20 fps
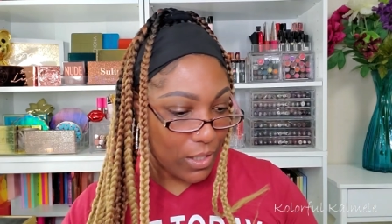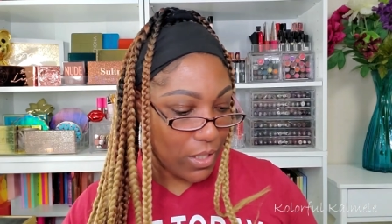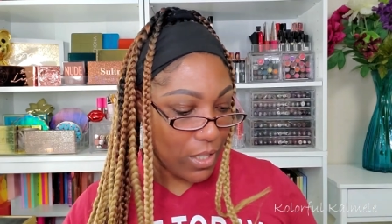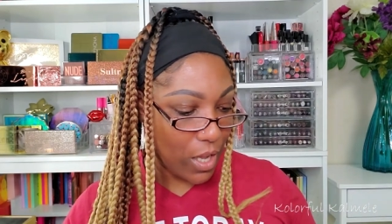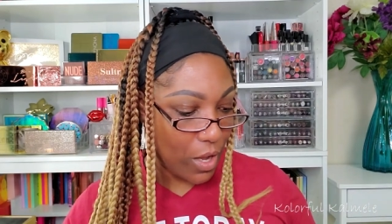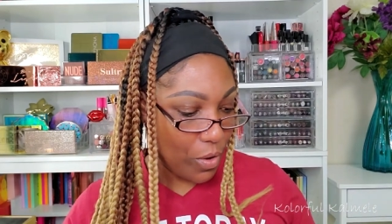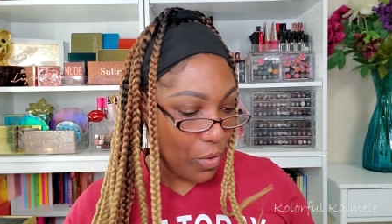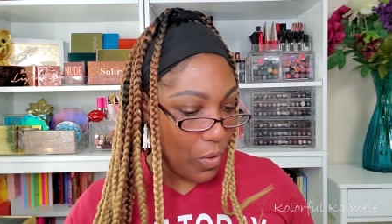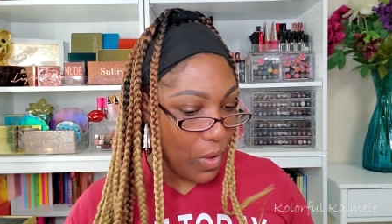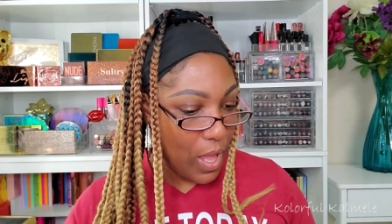
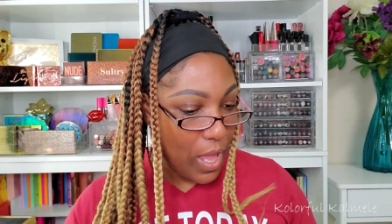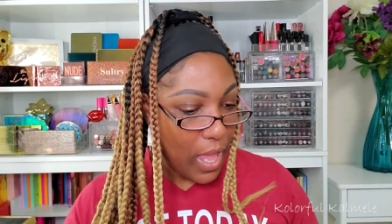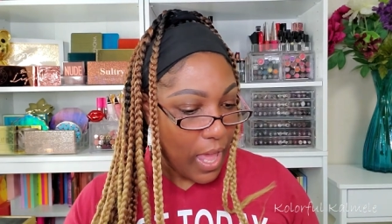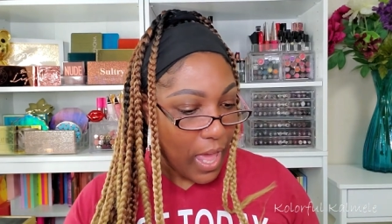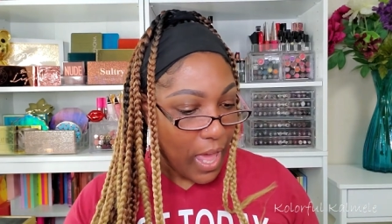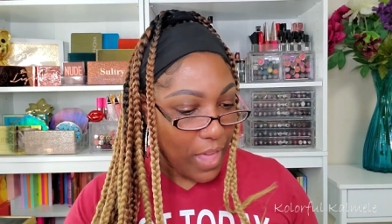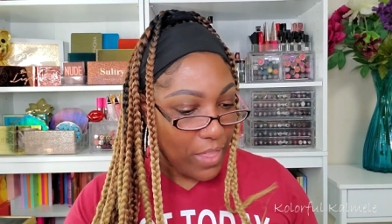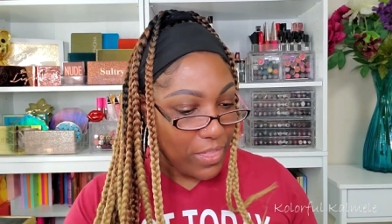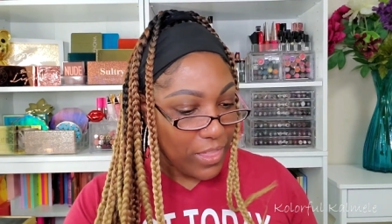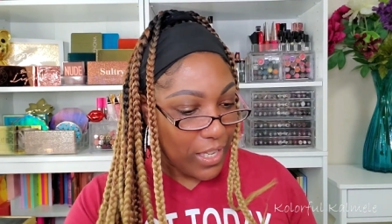So
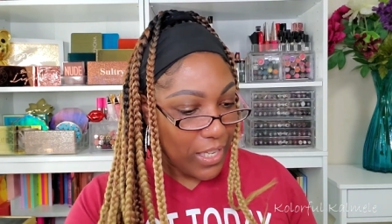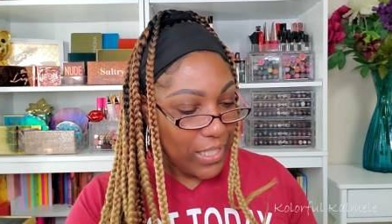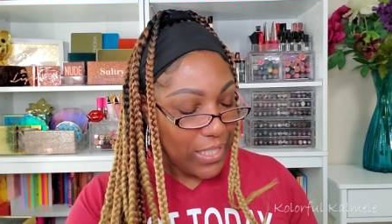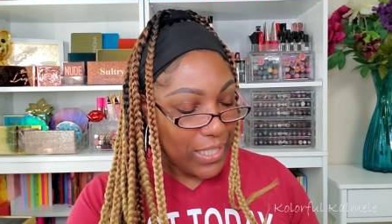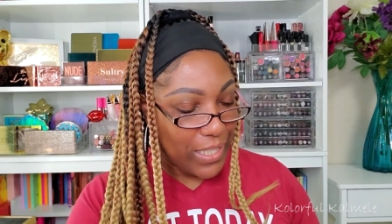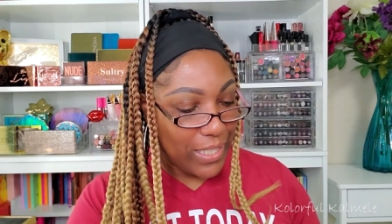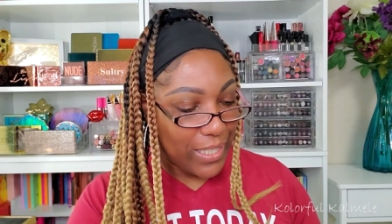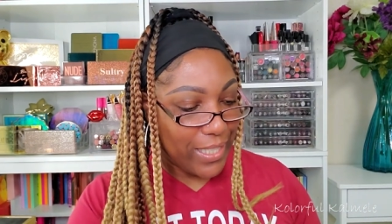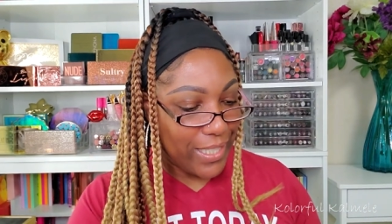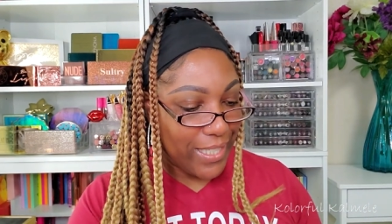I think
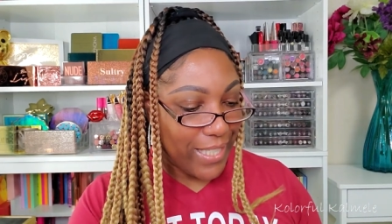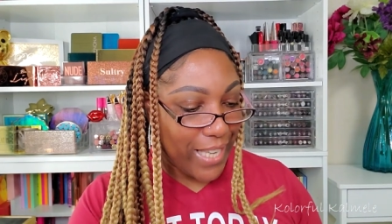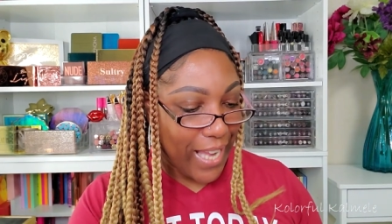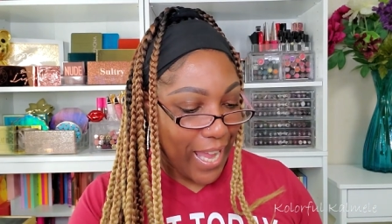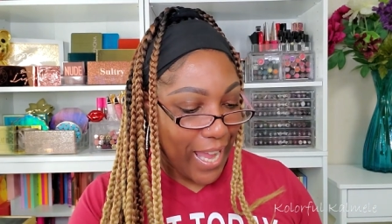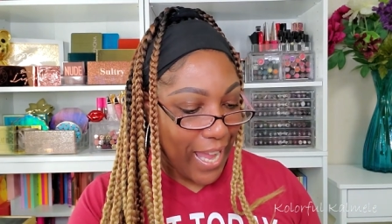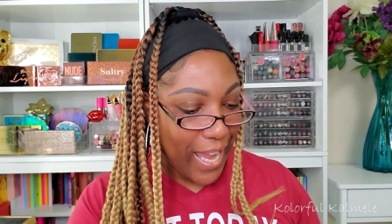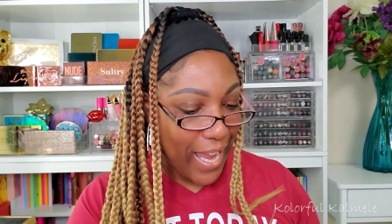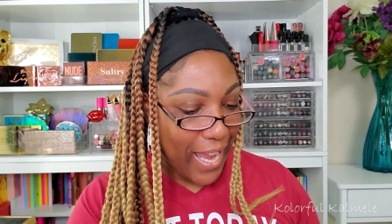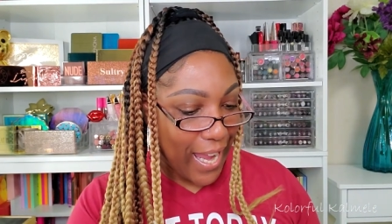
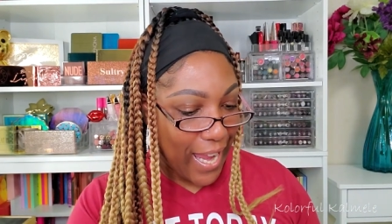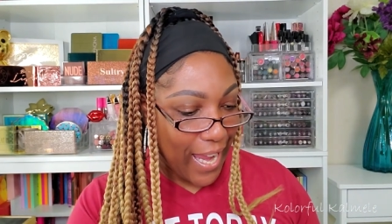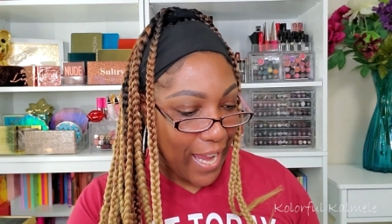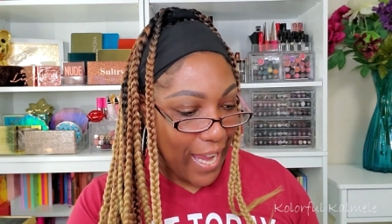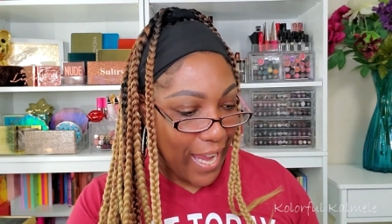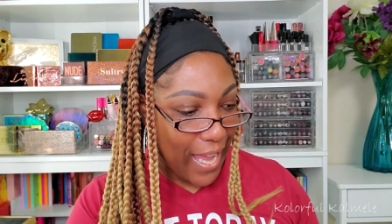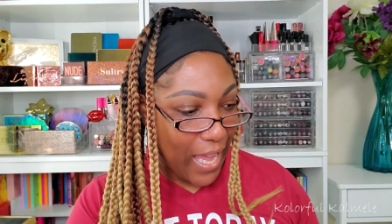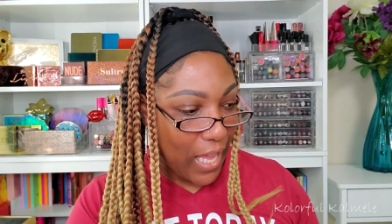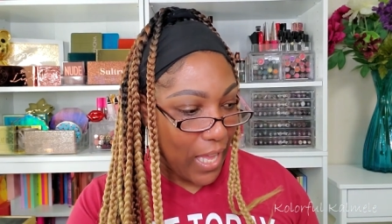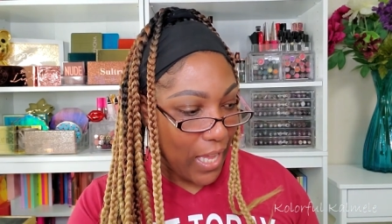
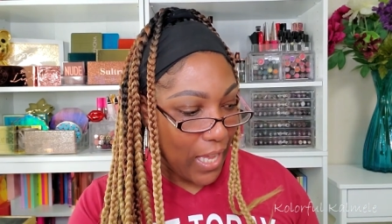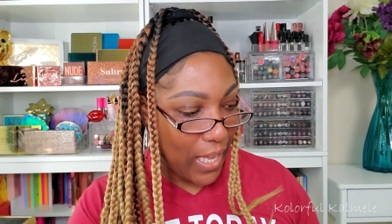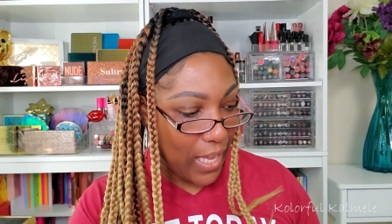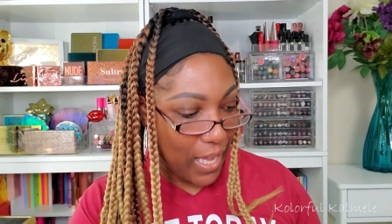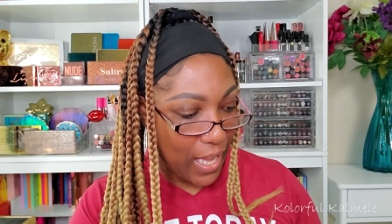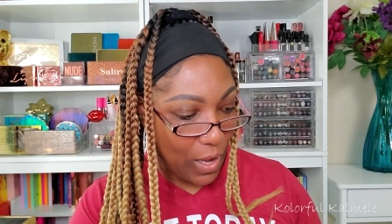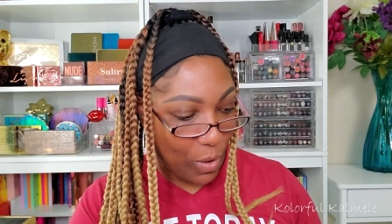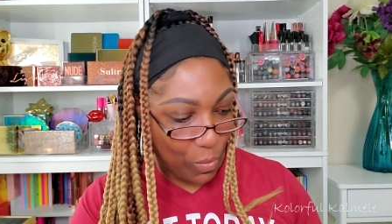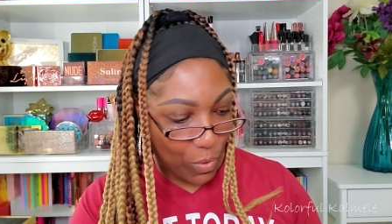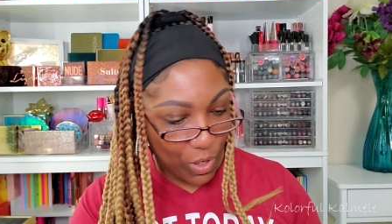today
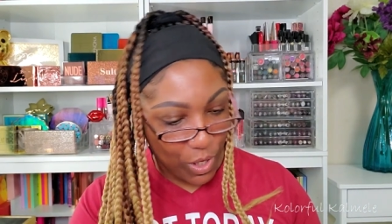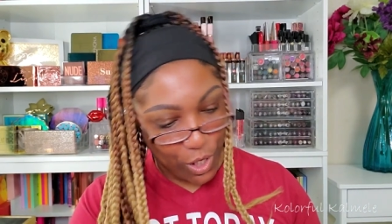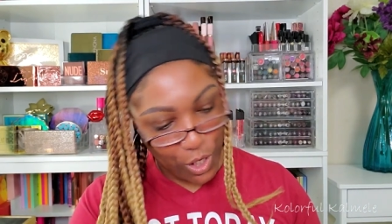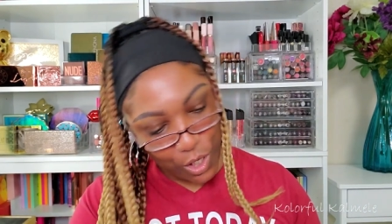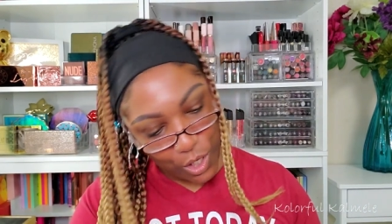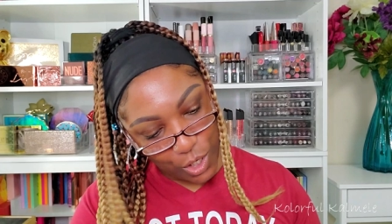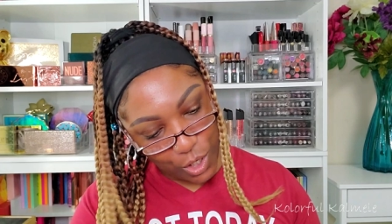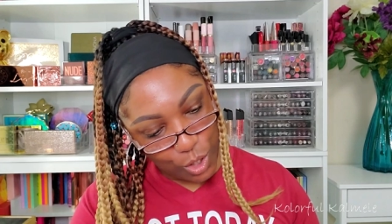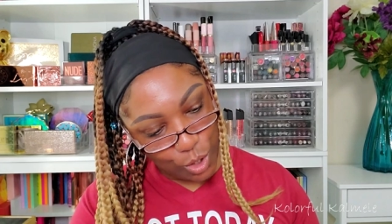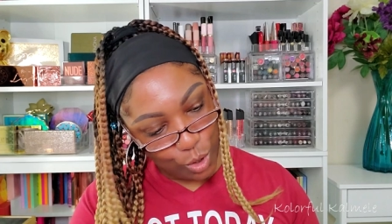I want to
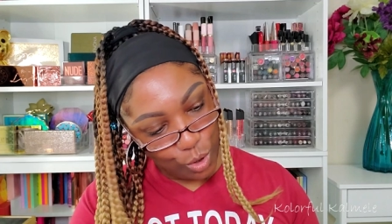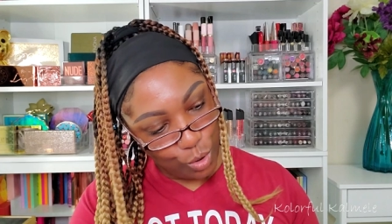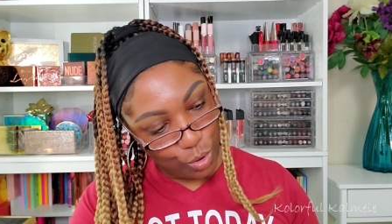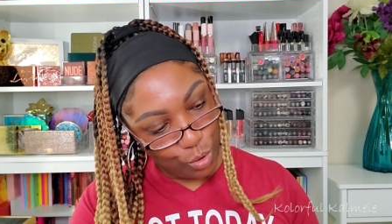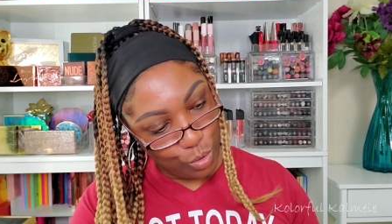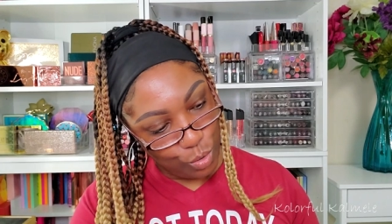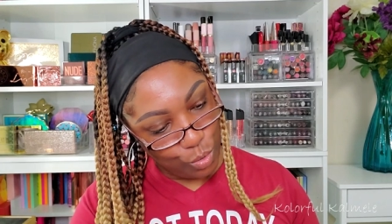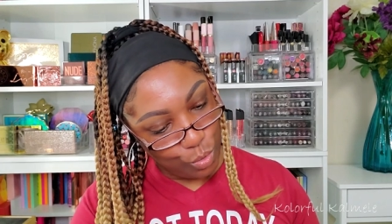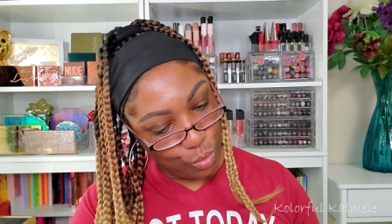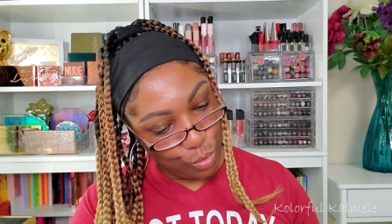
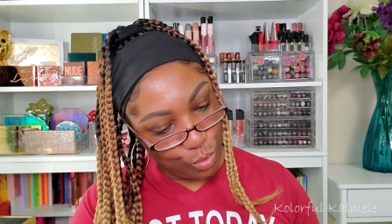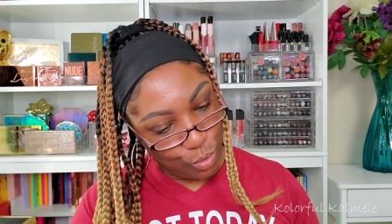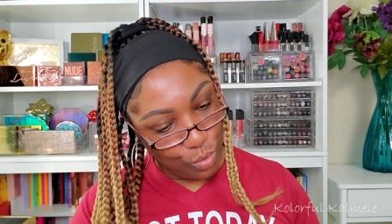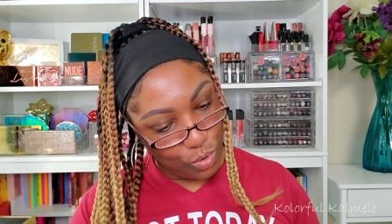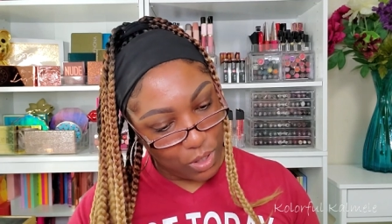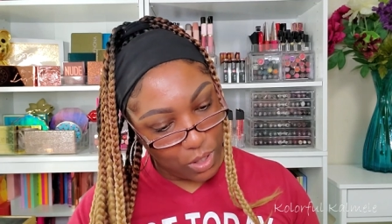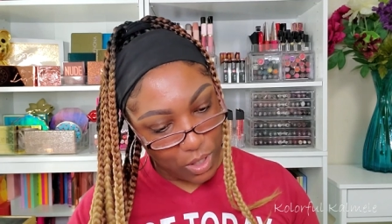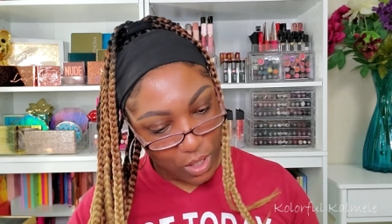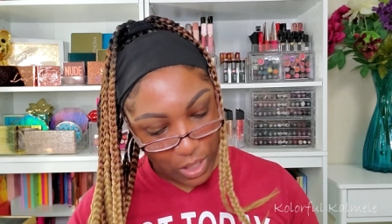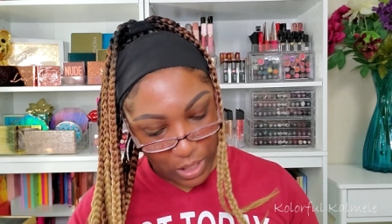
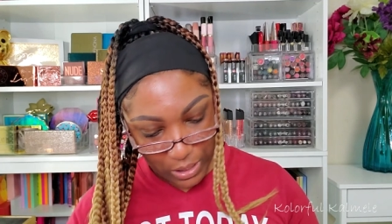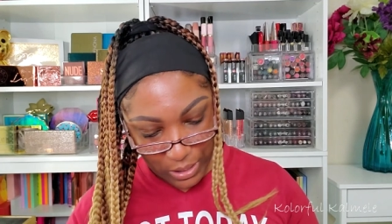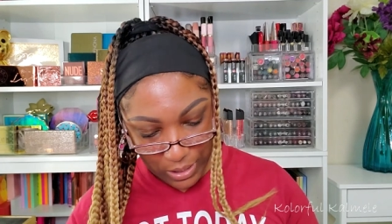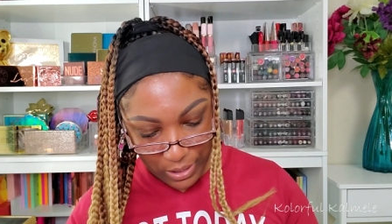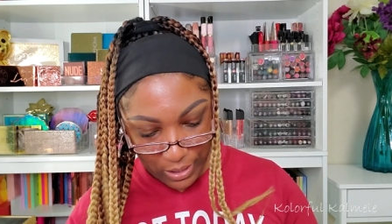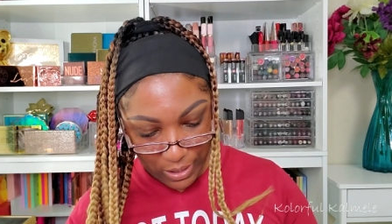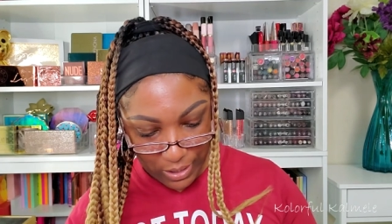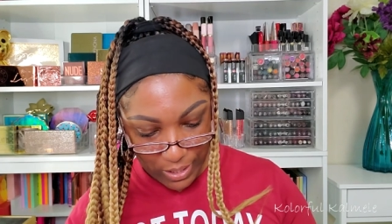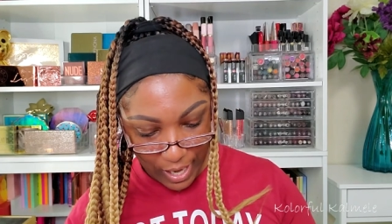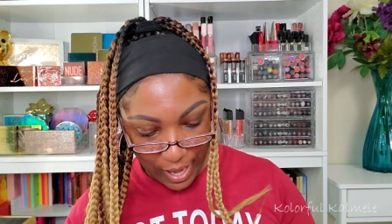use the
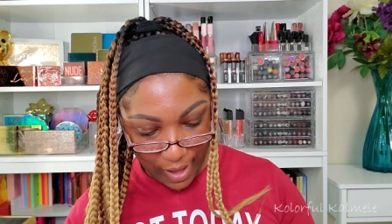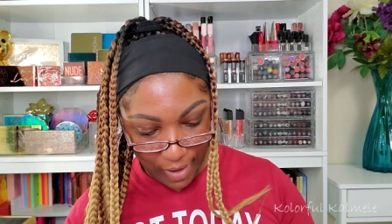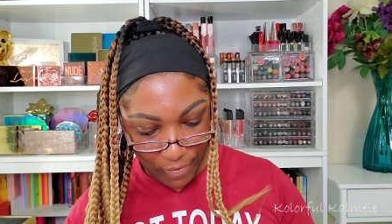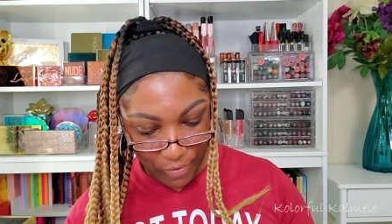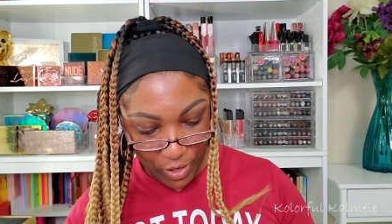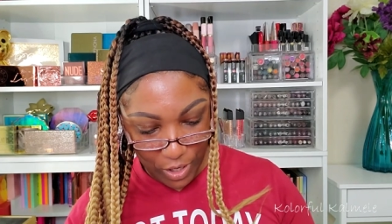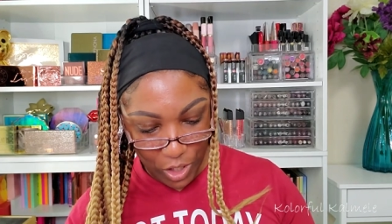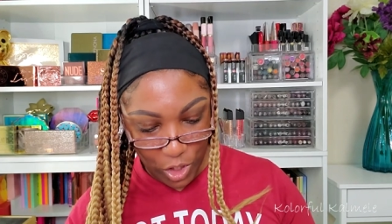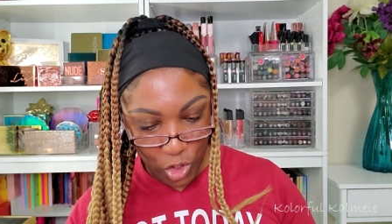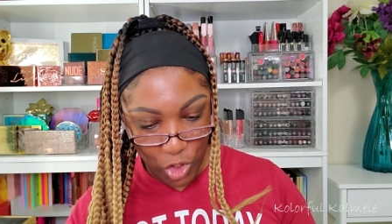
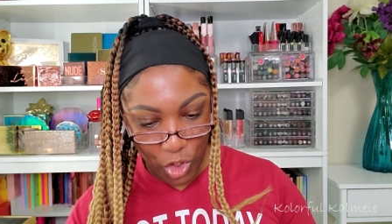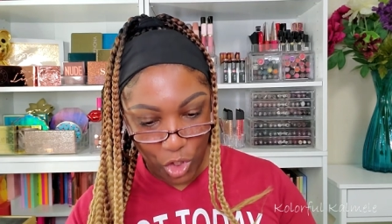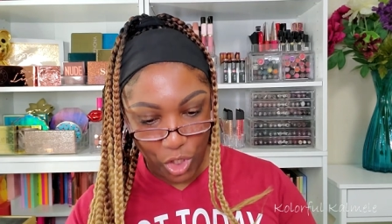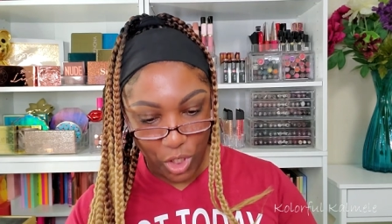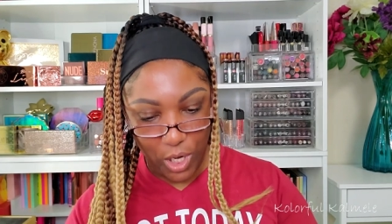Savage.